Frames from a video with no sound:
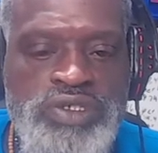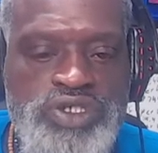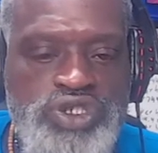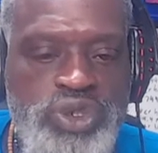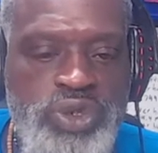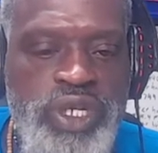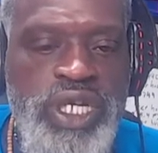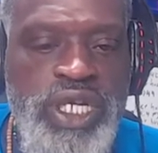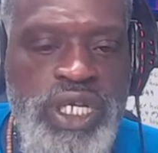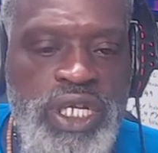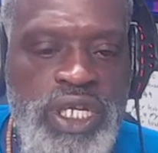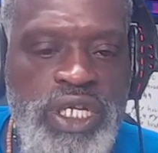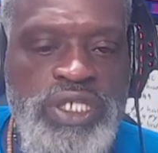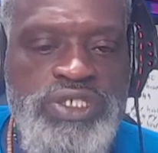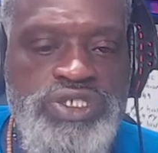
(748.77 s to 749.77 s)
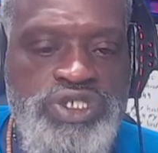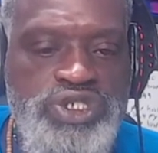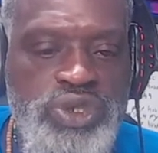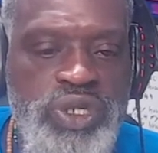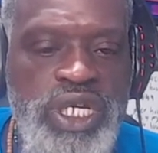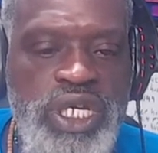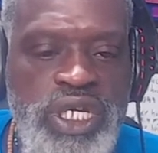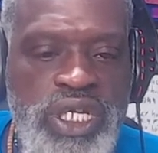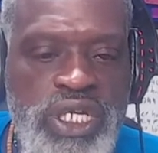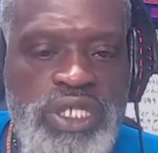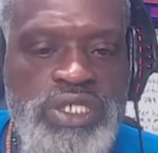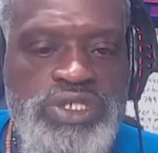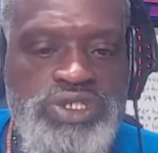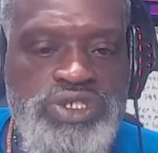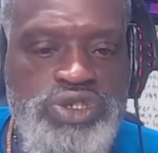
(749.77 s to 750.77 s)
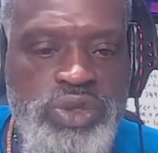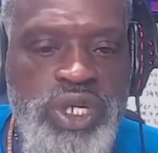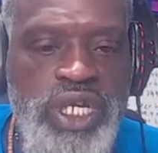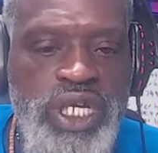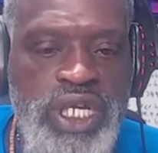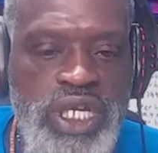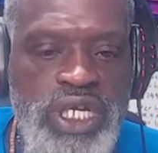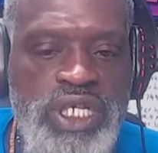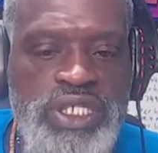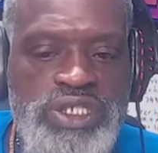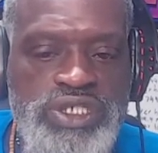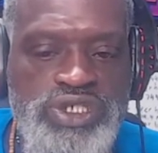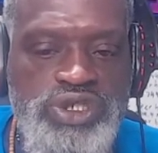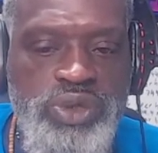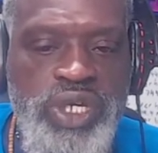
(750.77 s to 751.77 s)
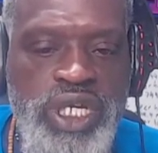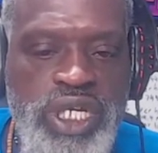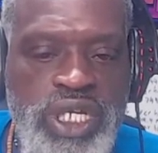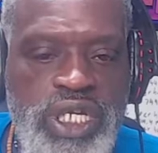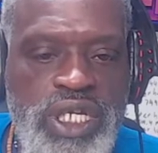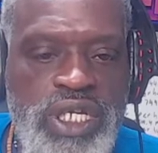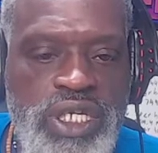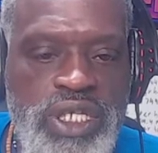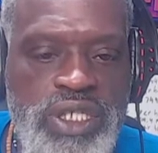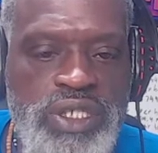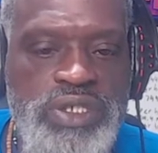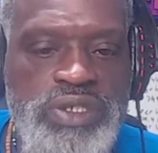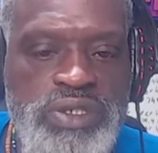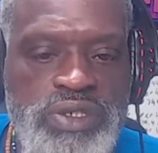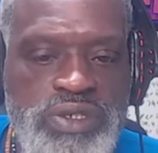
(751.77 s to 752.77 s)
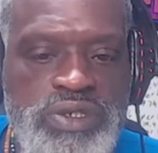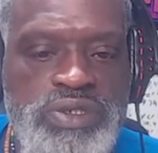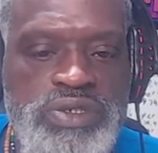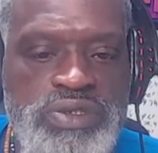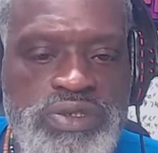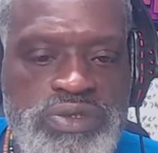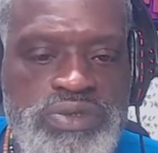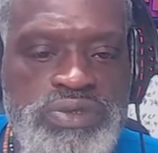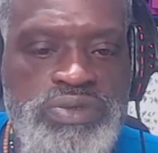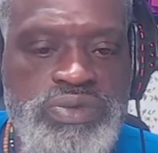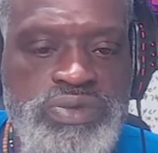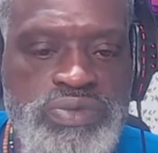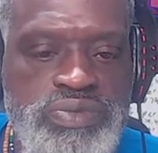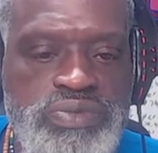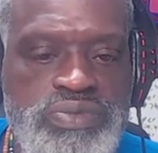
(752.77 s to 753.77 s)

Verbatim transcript: Drink, drink, drink, drink. Drink your water.